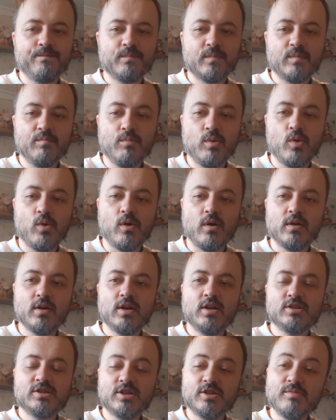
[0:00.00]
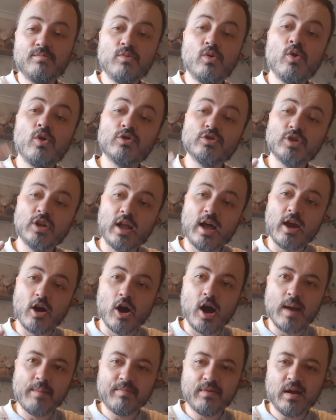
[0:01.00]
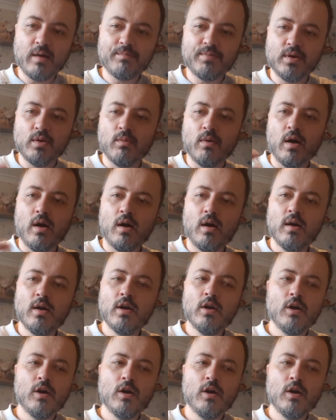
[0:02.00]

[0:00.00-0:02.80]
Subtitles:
So the more like hyped up you are,